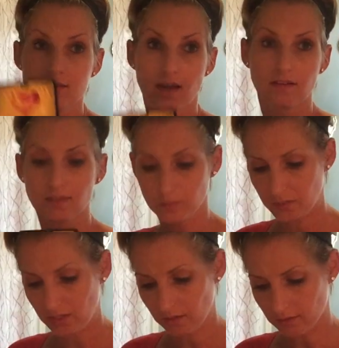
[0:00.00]
telling
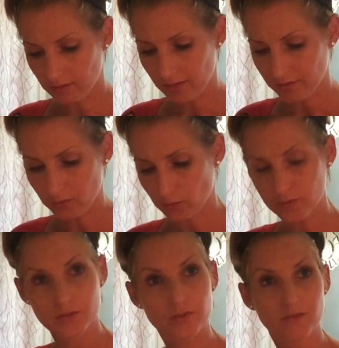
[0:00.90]
me that
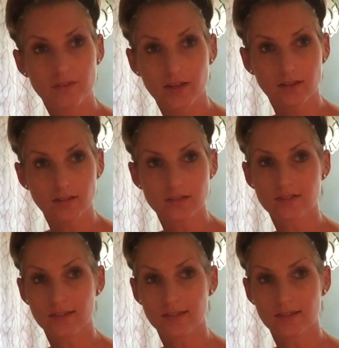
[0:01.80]
those two things,